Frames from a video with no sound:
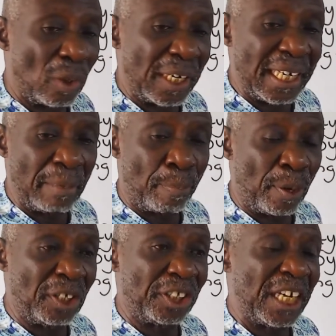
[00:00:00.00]
to get the
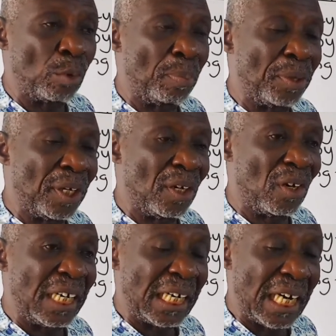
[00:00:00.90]
points that will be
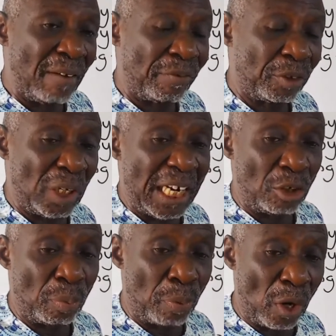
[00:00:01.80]
on the graph so that
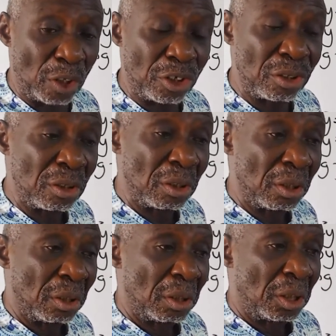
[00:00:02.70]
you plot.
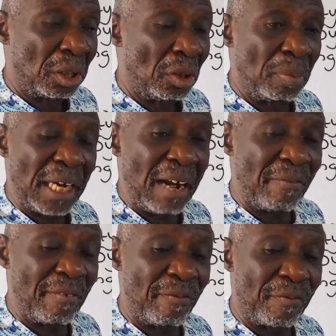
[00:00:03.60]
You'll be
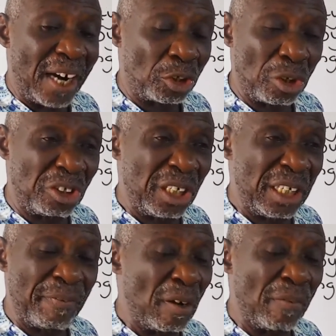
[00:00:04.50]
having fractions,
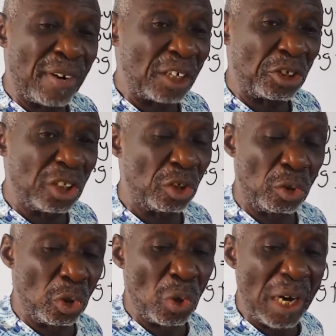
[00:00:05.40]
difficult fractions you
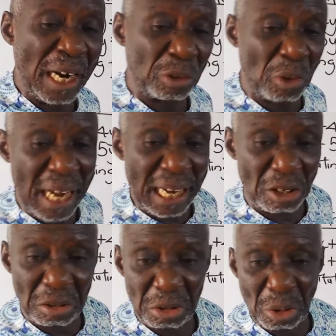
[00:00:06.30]
don't know how to
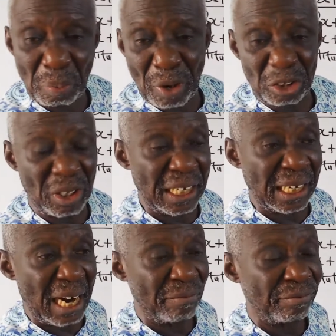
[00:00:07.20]
handle to plot on the
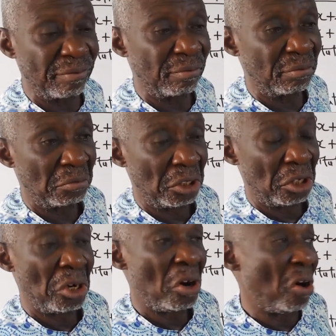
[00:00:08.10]
graph.
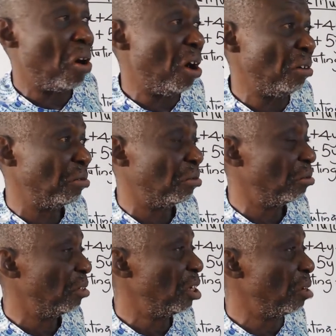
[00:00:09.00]
Or
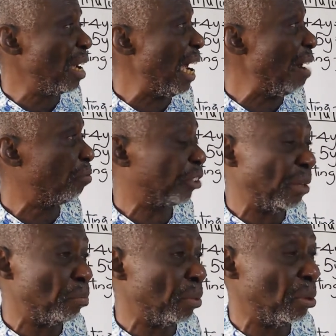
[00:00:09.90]
you may have
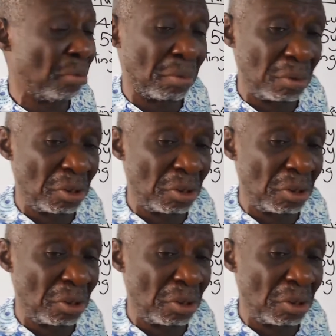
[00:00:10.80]
simple